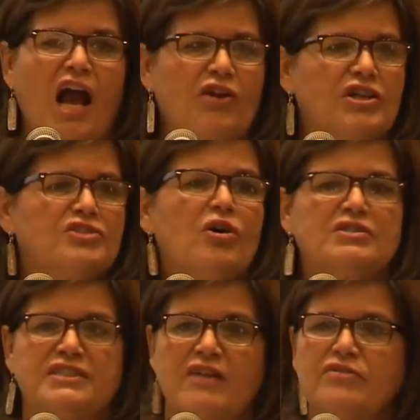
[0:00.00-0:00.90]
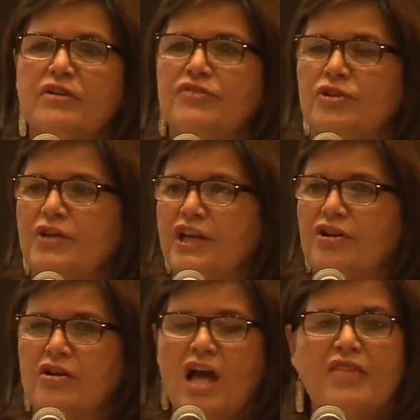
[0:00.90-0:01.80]
I already told several of you
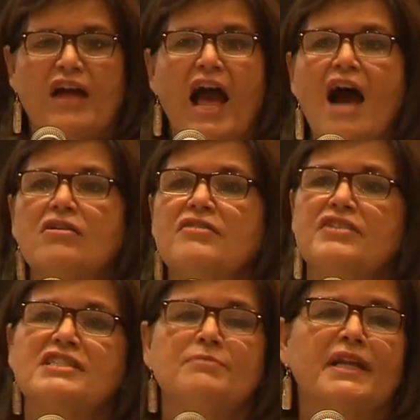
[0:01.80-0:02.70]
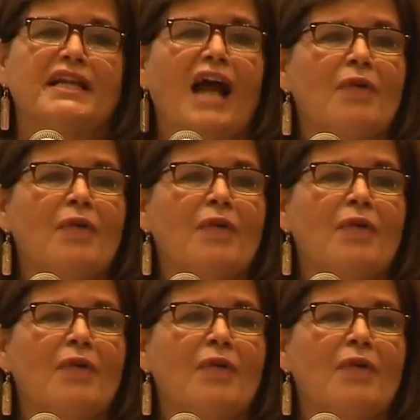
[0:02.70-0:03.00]
here that out of this meeting,